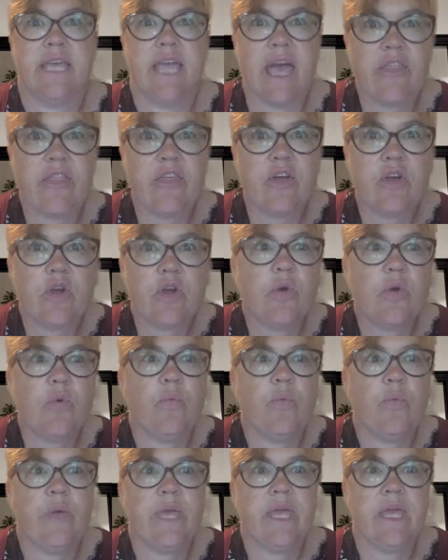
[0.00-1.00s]

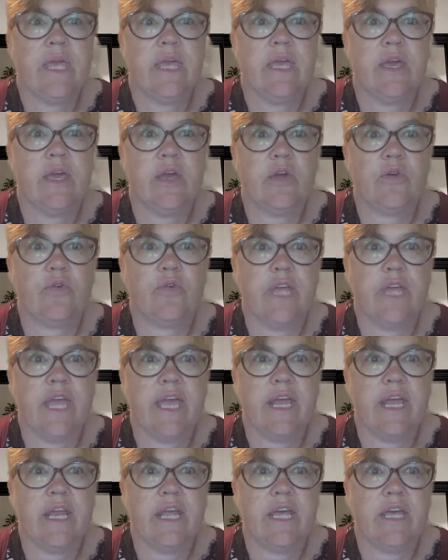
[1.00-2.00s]
together we
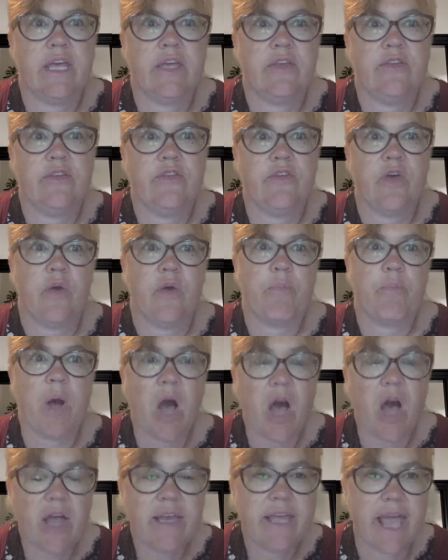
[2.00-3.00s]
created
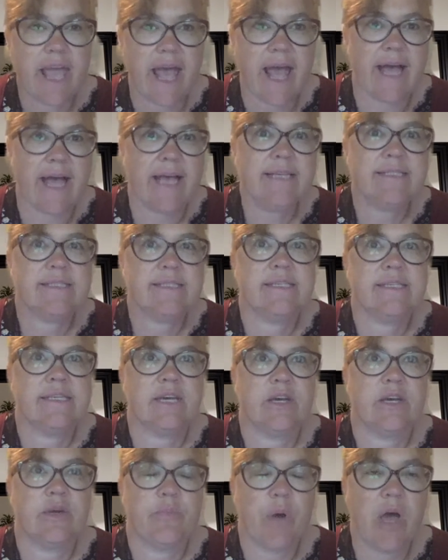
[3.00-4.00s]

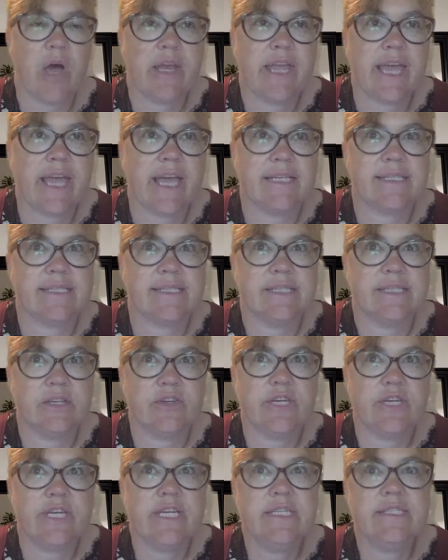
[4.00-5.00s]
a podcast
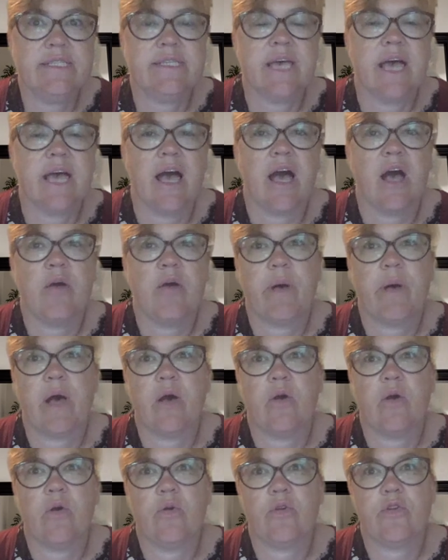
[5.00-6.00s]
series
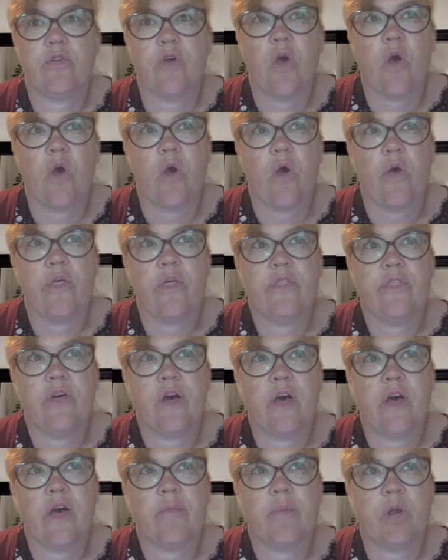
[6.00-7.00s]
about
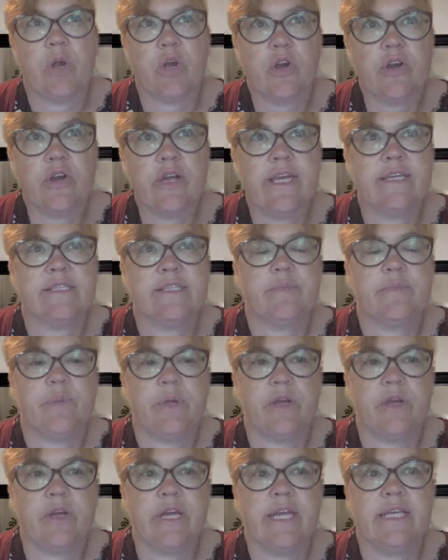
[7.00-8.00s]
her
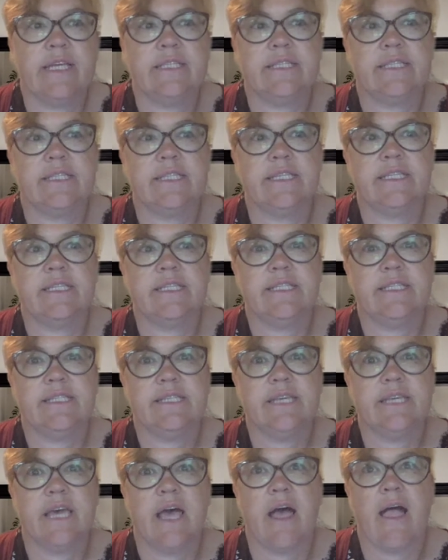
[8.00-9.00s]

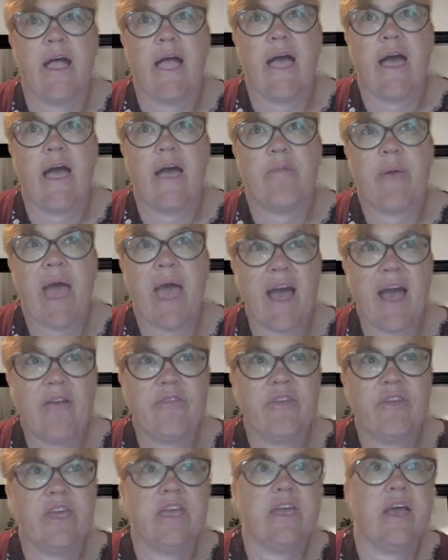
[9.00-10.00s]
experiences
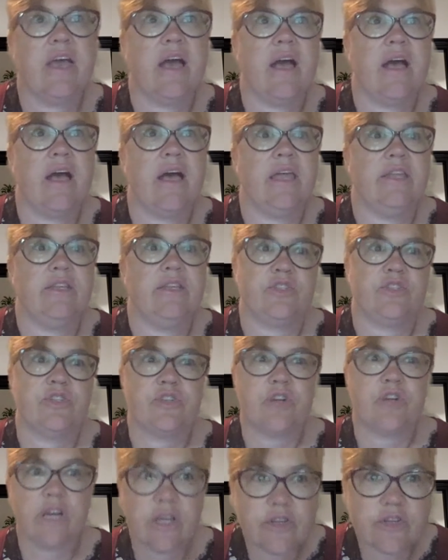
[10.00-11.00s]
having an
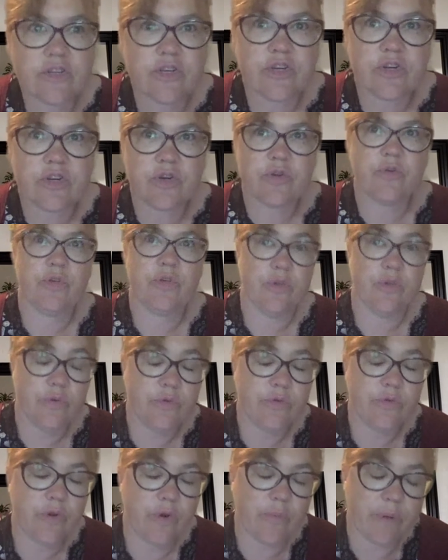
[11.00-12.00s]
instructor who
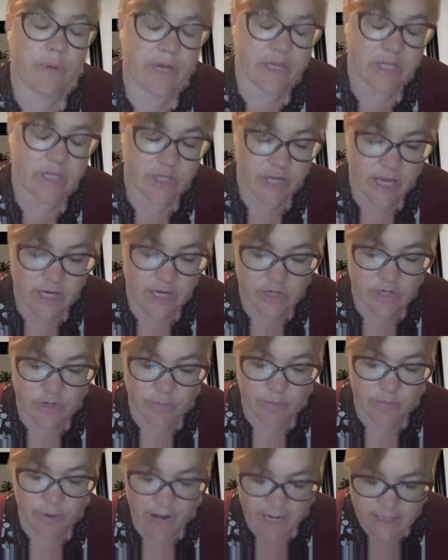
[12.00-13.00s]
used open educational
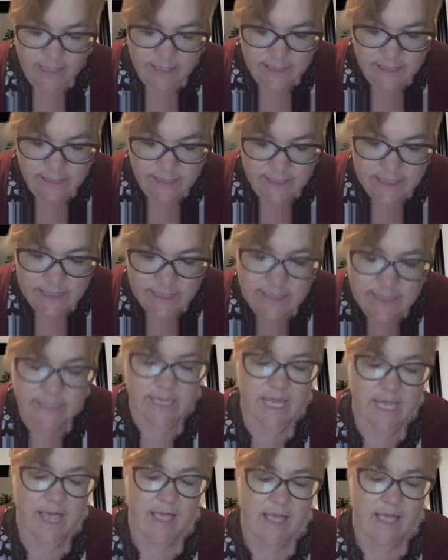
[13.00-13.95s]
practices,